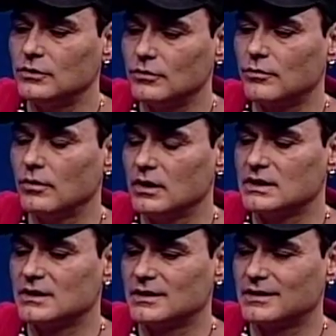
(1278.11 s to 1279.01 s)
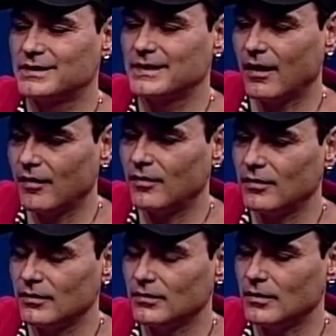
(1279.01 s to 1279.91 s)
do really
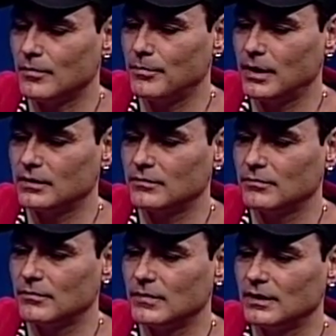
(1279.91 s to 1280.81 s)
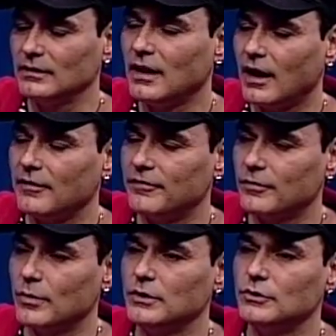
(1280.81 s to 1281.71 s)
sell, but life,
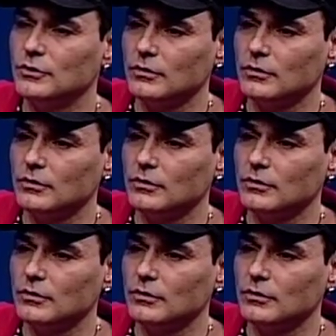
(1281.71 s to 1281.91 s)
when you do